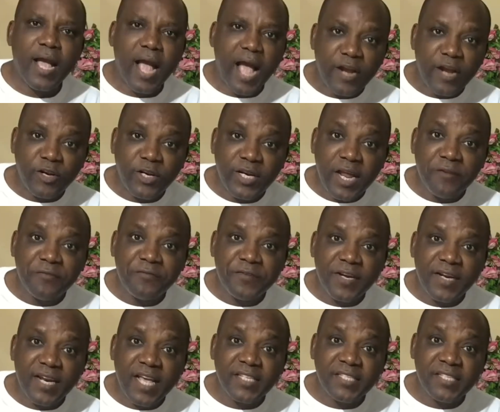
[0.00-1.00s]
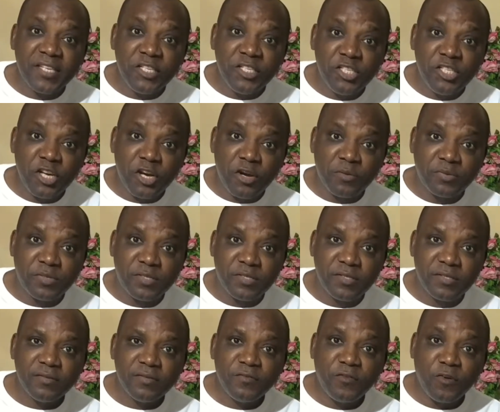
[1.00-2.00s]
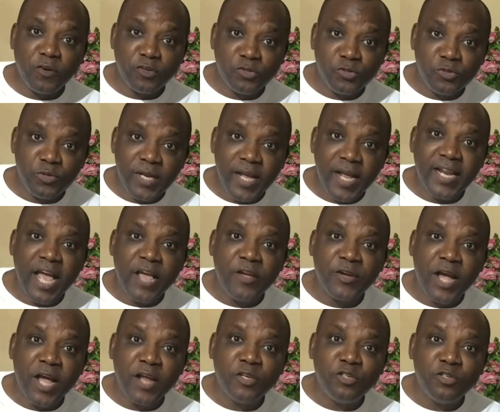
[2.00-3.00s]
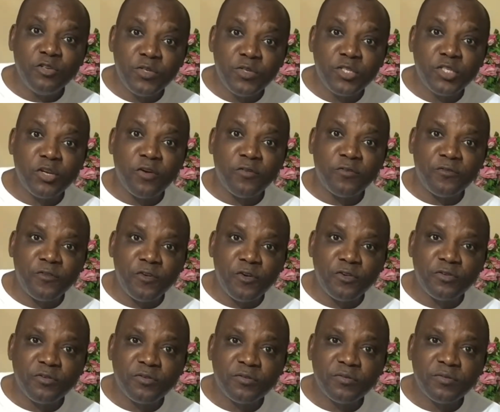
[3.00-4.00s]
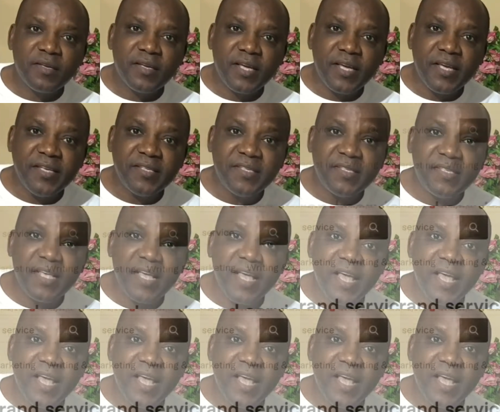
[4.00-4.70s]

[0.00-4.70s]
Another freelancing jobs for students that you can do with your phone is